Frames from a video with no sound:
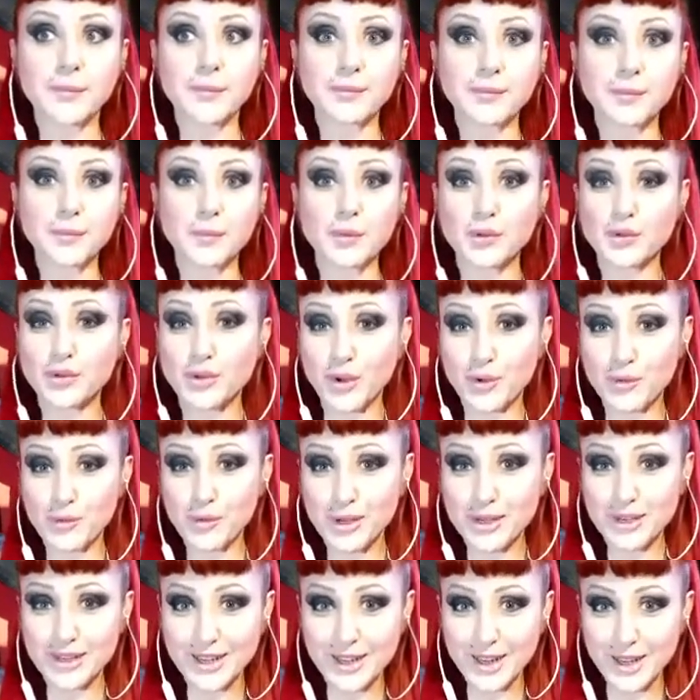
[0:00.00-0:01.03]
which I
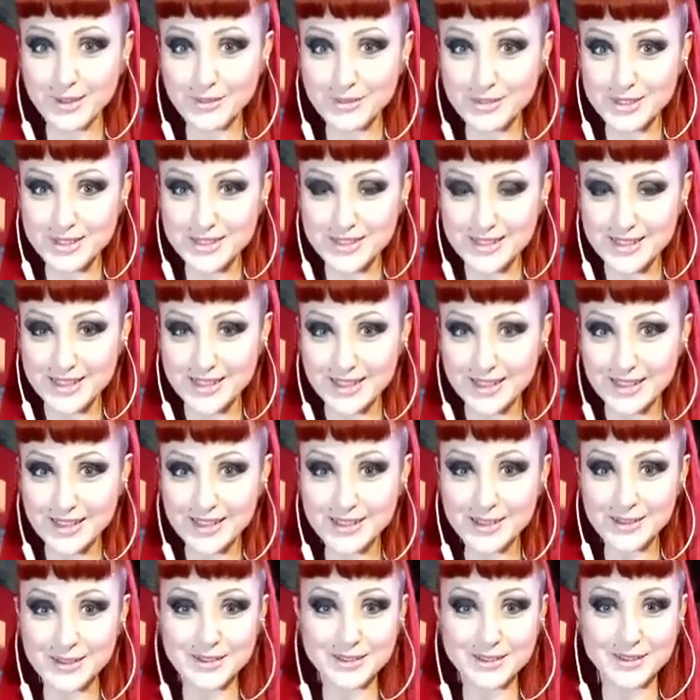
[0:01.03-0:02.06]
really love to
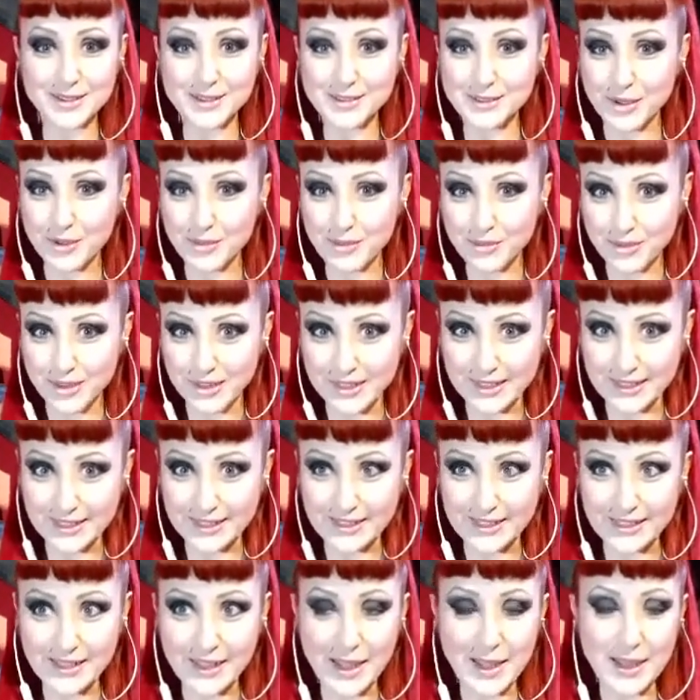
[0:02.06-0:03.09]
see because they're so
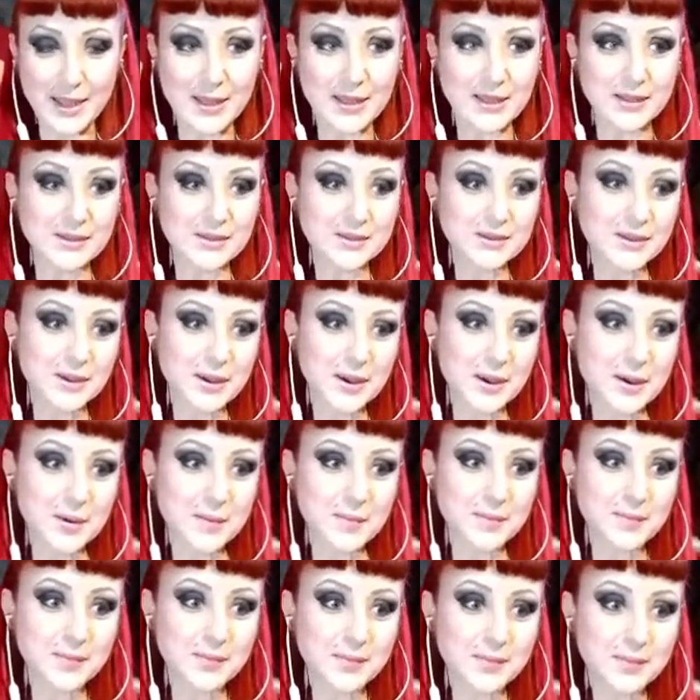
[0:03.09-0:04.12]
funny, and
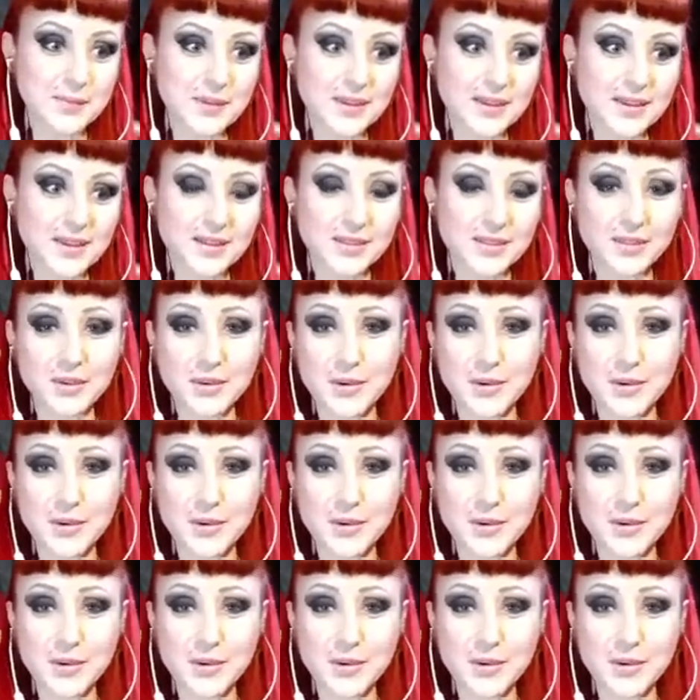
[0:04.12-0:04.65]
they're